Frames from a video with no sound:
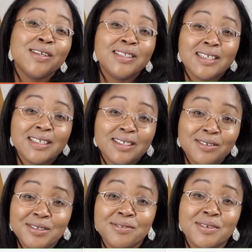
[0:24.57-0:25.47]
the
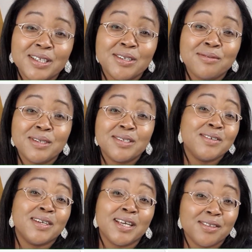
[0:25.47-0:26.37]
notification bell so
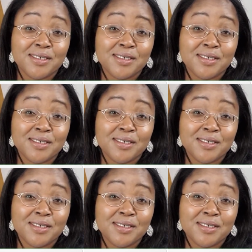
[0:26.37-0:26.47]
you get